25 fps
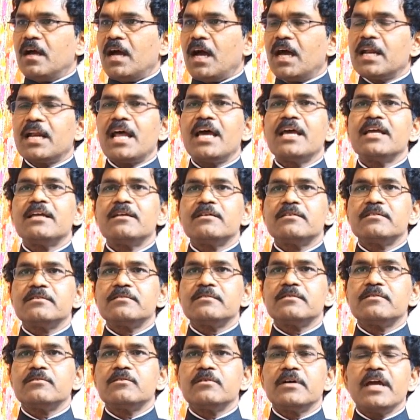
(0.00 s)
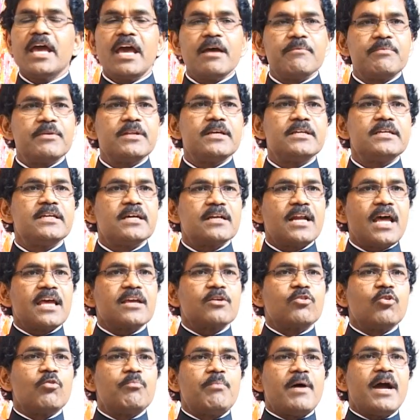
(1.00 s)
and every year
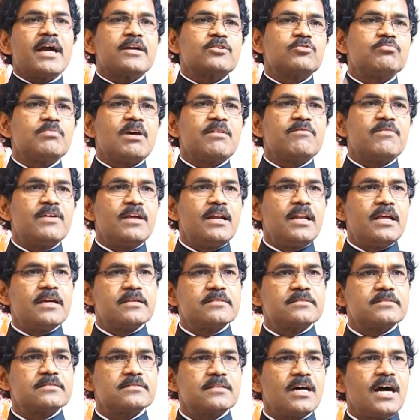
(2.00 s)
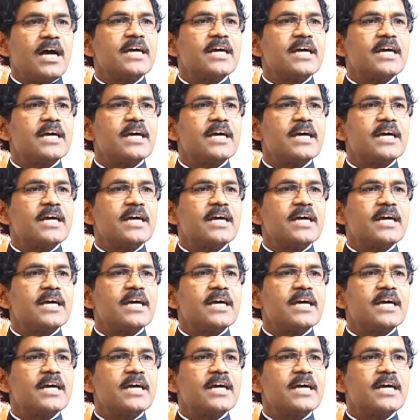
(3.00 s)
I go back to my village.